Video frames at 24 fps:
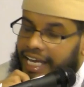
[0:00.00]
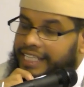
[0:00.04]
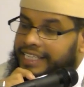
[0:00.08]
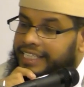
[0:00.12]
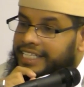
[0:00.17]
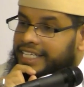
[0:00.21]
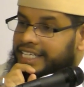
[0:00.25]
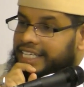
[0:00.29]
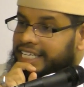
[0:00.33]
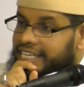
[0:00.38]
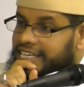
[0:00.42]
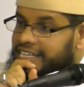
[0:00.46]
And
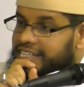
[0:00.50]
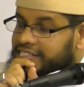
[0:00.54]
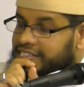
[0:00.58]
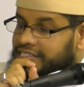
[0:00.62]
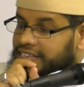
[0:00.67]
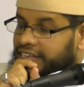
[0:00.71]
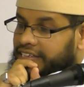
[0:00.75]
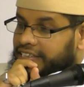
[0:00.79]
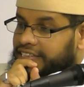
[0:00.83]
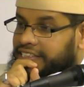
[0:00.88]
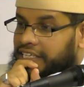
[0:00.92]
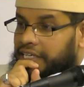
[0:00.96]
then he
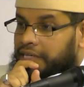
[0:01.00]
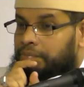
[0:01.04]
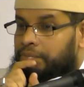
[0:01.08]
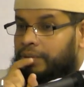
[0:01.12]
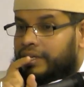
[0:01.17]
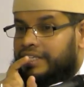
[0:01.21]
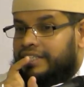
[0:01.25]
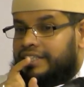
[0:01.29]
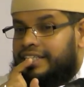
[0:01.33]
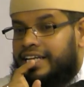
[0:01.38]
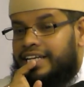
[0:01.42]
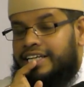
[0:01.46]
instantly said,
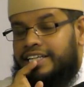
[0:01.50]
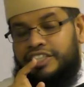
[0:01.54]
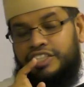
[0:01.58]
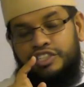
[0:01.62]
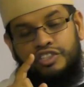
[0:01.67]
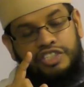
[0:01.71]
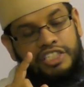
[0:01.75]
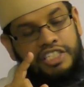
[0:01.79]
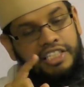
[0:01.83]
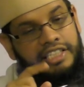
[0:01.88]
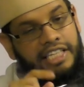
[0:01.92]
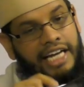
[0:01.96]
but then
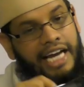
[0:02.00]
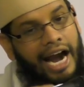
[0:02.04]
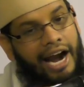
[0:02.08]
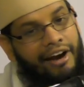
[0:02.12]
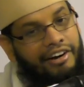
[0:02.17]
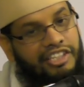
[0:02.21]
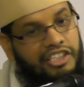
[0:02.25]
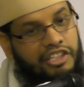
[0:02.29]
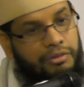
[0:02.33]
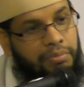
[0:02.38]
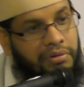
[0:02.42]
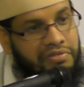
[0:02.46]
you see the
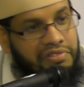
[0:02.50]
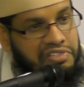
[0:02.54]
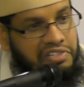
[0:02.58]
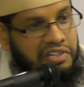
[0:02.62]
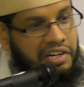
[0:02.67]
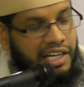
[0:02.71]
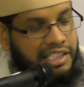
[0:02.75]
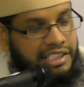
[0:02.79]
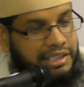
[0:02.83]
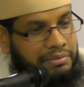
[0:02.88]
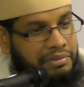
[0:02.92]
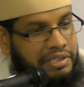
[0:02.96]
character of Prophet
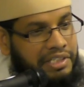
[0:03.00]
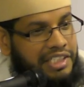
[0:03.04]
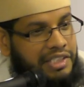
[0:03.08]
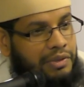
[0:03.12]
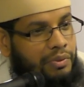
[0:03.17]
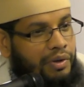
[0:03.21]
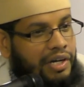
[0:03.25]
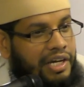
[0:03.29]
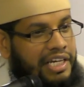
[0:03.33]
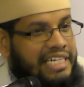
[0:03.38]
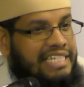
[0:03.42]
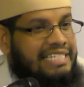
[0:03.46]
sallallahu alayhi wa
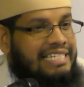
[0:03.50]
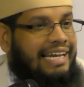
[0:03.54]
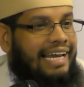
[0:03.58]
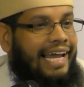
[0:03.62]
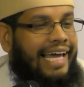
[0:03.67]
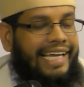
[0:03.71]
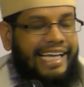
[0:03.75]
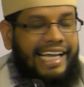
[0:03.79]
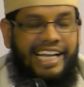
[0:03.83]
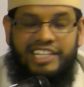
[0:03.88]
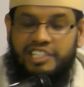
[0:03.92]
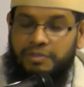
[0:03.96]
sallam, he doesn't
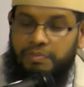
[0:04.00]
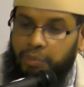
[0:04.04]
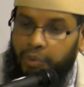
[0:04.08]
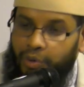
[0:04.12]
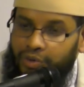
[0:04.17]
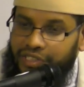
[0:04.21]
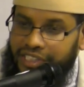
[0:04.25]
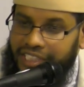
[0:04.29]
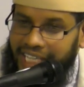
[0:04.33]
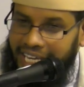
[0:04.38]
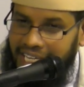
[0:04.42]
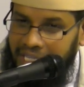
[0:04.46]
like
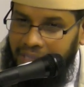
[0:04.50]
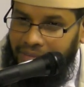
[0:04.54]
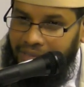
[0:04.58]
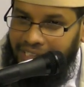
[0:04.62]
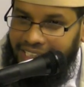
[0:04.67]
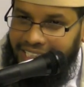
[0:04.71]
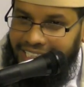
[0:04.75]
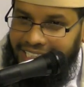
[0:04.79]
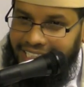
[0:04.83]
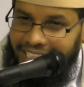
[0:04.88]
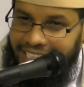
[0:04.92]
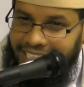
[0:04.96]
exposing
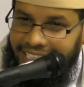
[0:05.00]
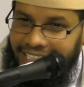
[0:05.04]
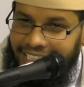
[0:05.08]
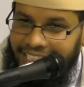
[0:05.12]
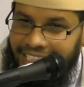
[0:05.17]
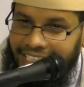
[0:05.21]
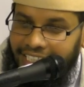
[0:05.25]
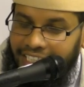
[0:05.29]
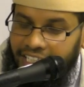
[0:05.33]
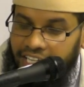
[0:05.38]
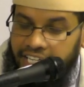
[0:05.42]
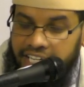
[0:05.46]
anybody.
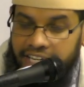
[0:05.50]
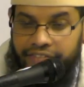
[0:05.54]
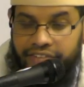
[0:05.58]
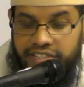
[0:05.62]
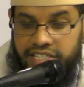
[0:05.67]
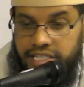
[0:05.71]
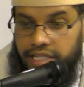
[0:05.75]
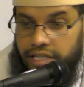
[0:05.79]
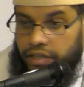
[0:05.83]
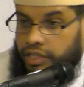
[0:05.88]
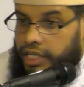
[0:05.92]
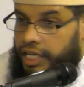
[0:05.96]
He never
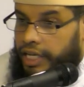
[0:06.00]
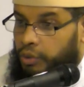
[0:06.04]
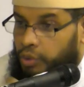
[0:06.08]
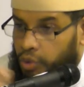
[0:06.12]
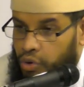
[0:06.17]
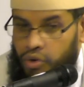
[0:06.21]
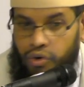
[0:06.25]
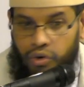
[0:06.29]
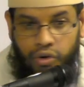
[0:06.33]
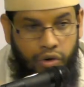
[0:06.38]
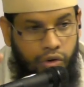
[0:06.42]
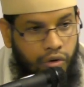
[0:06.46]
said, okay,
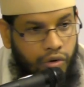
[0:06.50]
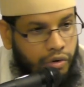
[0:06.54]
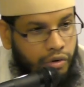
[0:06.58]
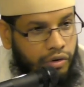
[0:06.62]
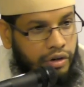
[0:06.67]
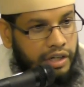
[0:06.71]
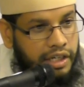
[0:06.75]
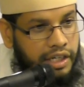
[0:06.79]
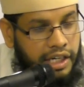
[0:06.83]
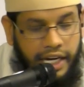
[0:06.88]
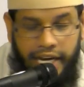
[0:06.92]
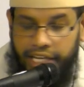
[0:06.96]

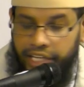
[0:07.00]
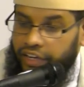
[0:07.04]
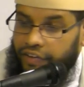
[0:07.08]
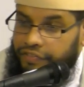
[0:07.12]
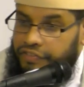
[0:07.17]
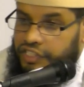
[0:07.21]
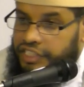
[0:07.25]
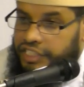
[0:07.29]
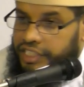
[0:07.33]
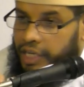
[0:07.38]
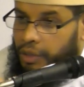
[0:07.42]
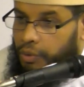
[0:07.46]
who, like you have
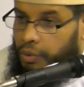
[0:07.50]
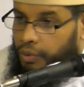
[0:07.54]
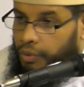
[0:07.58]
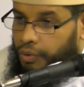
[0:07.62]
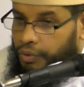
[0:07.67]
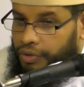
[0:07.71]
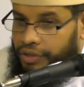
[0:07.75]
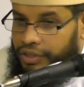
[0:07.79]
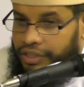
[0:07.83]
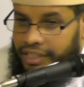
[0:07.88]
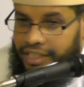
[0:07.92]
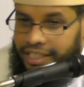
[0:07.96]
to say
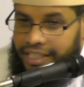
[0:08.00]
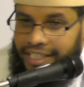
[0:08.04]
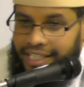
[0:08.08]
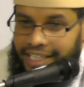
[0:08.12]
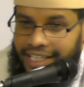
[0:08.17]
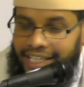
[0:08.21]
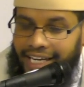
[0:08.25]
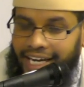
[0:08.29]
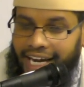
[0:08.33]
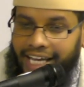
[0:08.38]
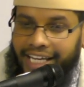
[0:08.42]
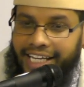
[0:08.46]
who.
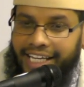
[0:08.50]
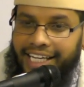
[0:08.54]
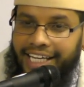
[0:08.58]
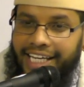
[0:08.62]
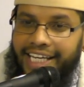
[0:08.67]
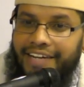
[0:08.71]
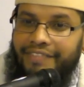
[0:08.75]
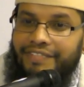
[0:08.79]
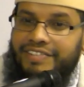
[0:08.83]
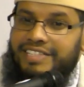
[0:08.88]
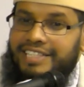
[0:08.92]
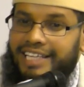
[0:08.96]
Like,
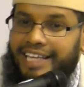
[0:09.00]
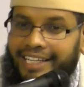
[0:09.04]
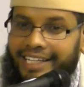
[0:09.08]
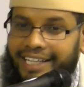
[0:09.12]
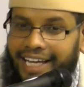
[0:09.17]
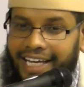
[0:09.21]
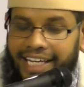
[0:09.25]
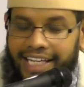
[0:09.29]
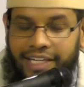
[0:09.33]
he never said that.